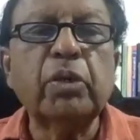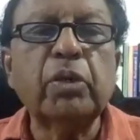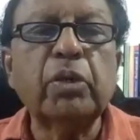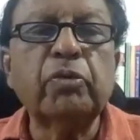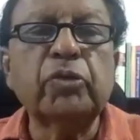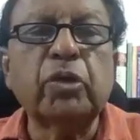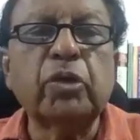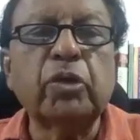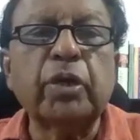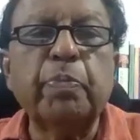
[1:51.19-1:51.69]

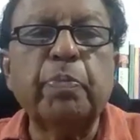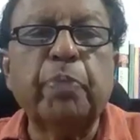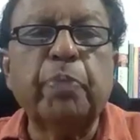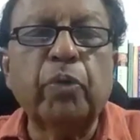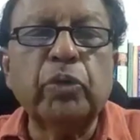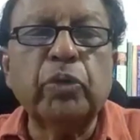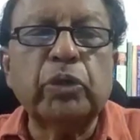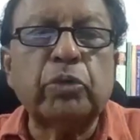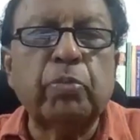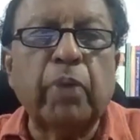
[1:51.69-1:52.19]
which are
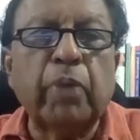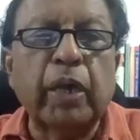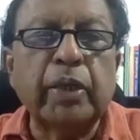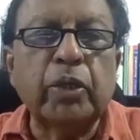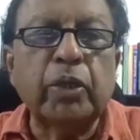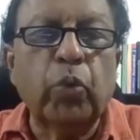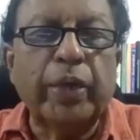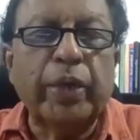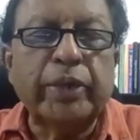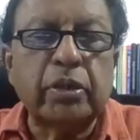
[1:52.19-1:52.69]
imposed by
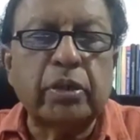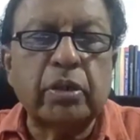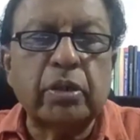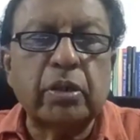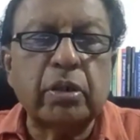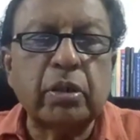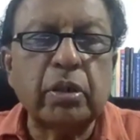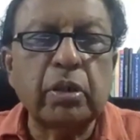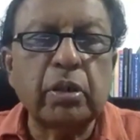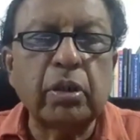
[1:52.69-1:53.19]
the
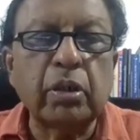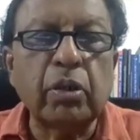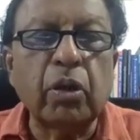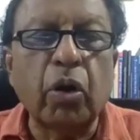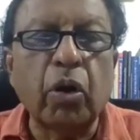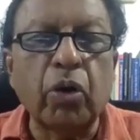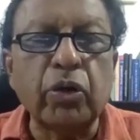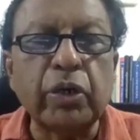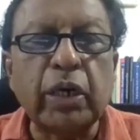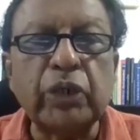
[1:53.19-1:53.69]
West
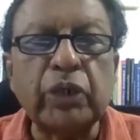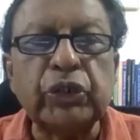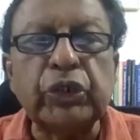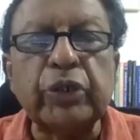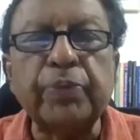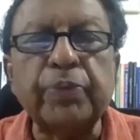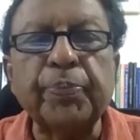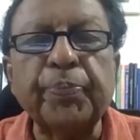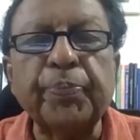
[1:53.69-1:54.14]
on Russia.